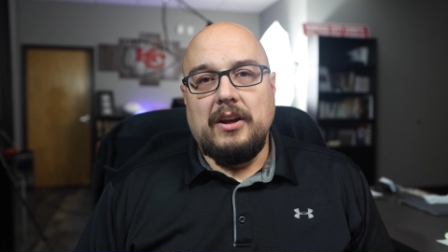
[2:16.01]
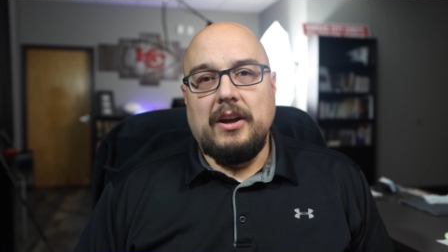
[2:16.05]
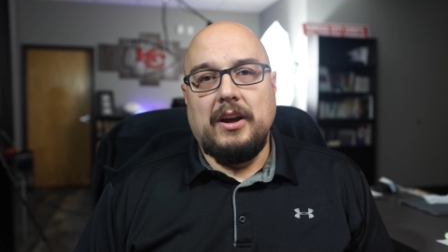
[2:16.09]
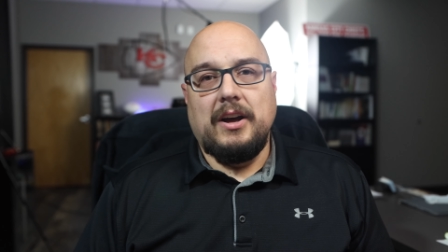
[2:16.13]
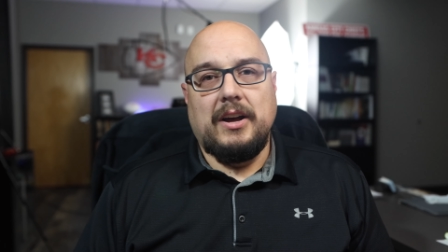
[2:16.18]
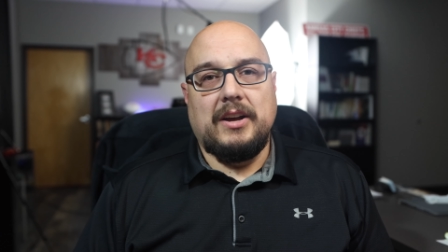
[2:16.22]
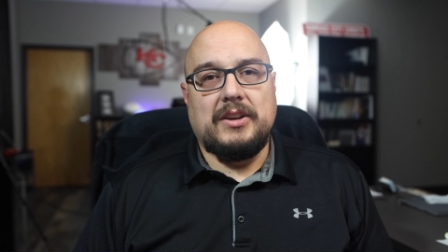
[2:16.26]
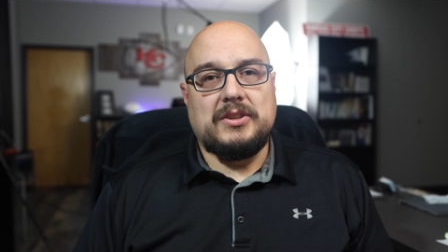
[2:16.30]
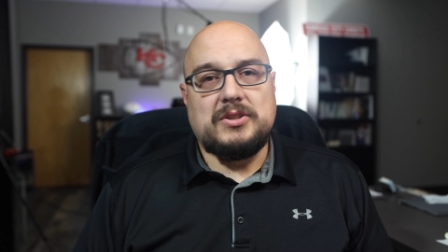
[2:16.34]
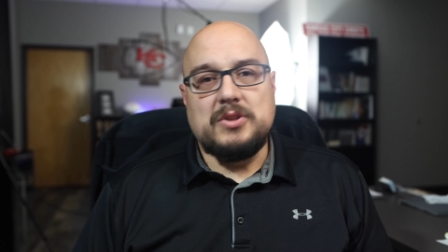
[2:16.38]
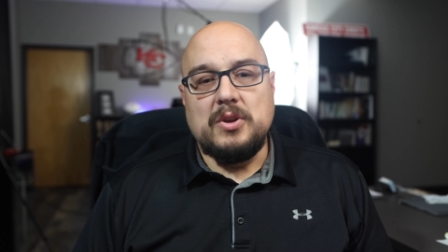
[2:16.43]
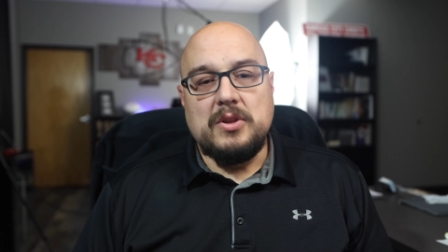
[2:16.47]

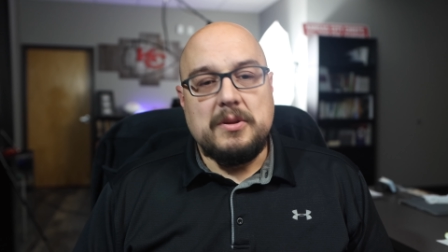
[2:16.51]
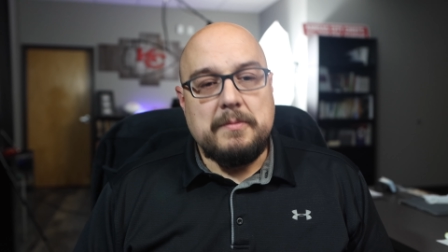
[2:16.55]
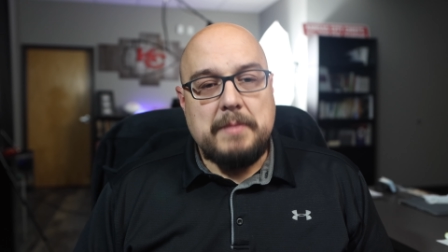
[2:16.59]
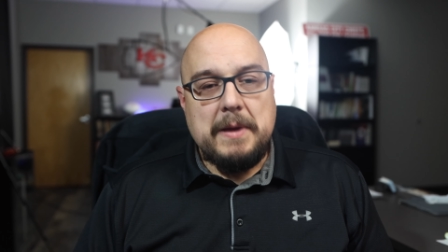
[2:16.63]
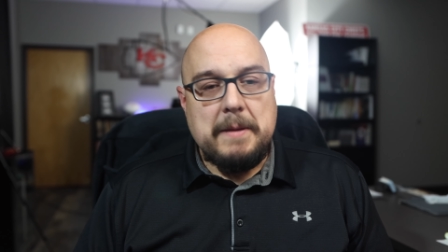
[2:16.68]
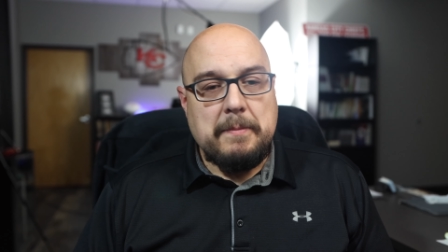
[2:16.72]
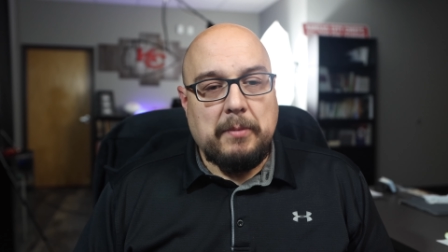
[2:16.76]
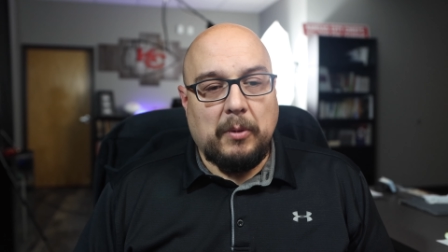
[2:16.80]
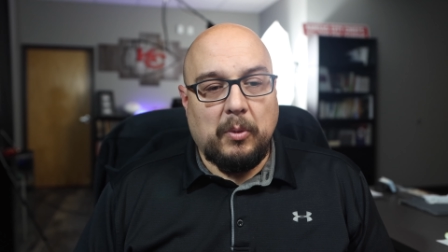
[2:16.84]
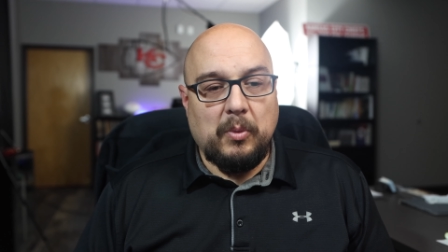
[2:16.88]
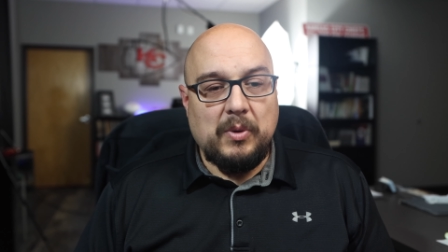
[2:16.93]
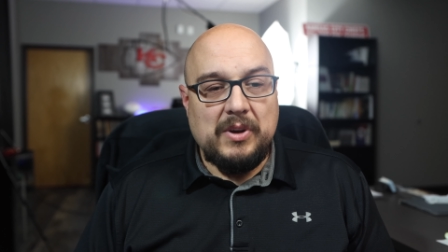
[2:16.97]
uh, so that
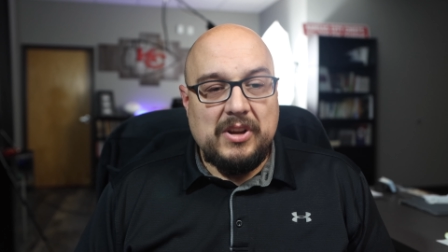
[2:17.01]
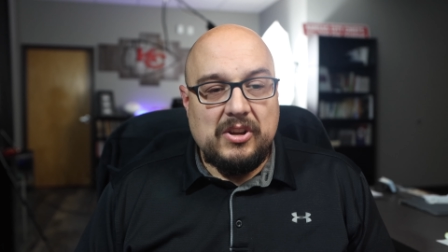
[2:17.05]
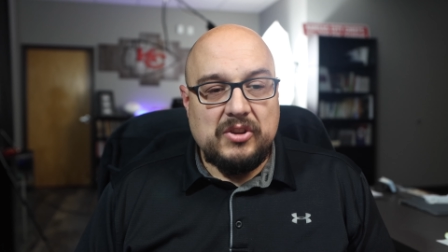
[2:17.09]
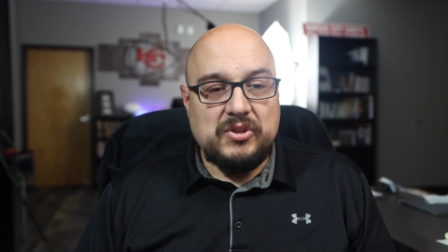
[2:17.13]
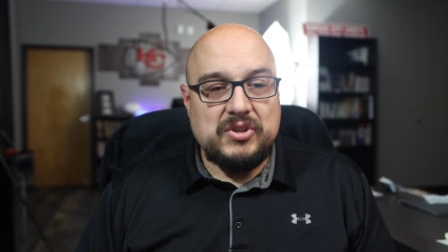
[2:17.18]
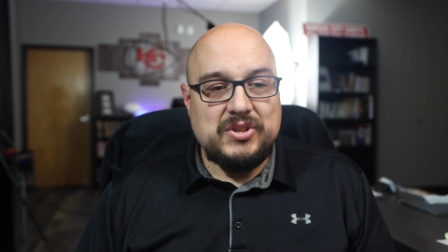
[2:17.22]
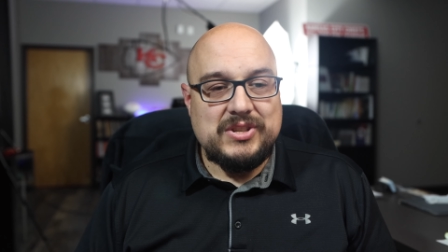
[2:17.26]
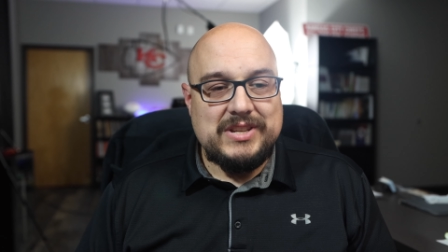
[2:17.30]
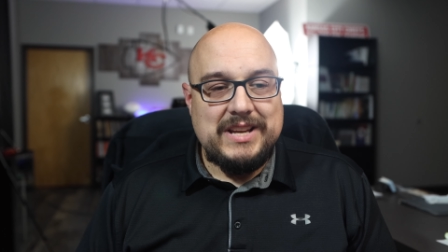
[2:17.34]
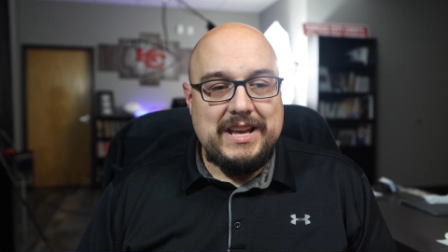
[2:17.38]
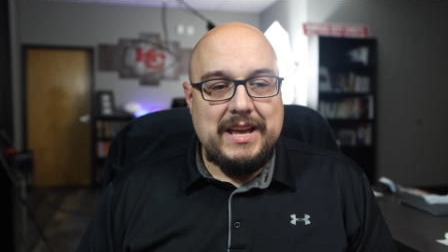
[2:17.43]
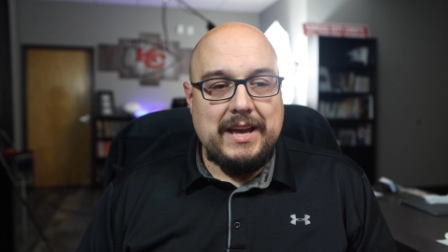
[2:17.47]
people will
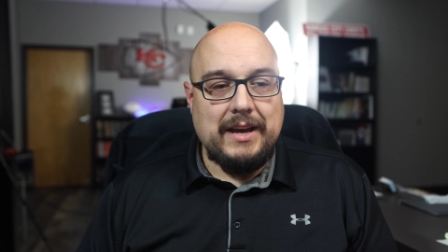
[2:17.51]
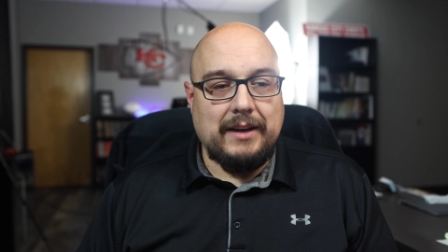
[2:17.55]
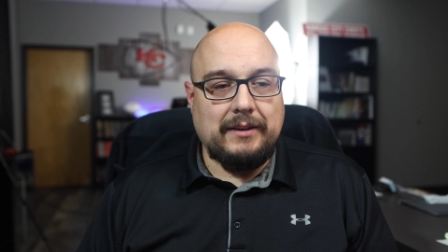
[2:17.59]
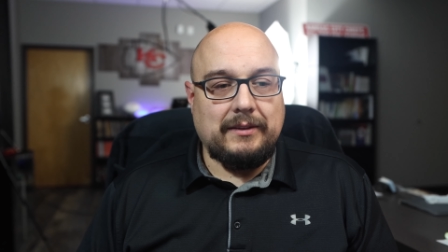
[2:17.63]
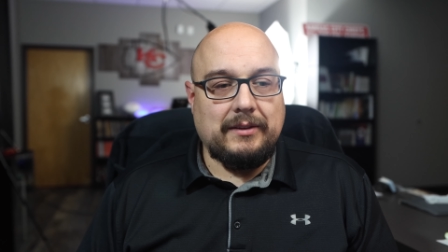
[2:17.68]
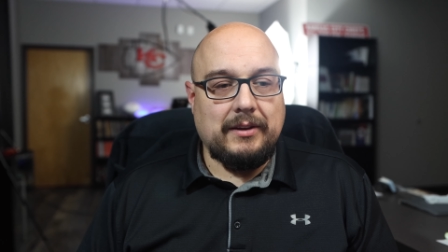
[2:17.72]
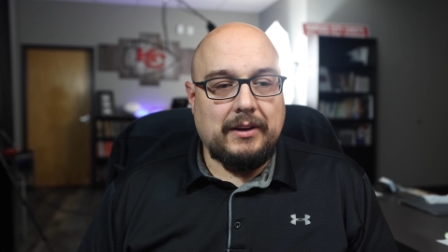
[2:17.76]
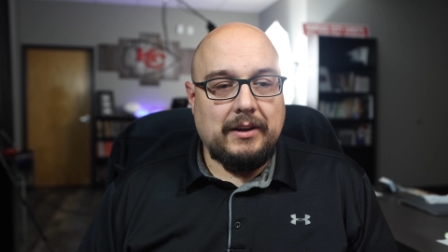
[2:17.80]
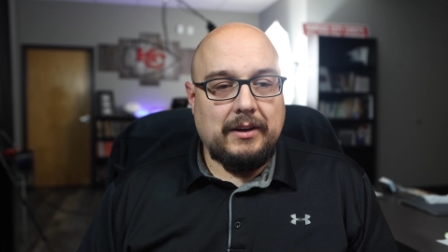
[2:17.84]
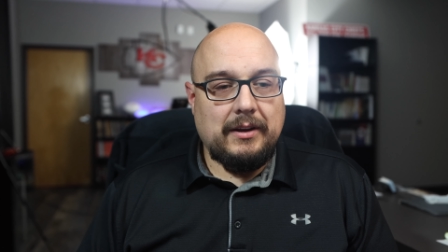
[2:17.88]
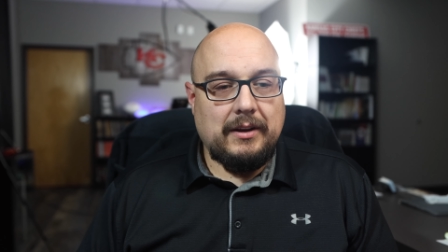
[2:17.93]
see it.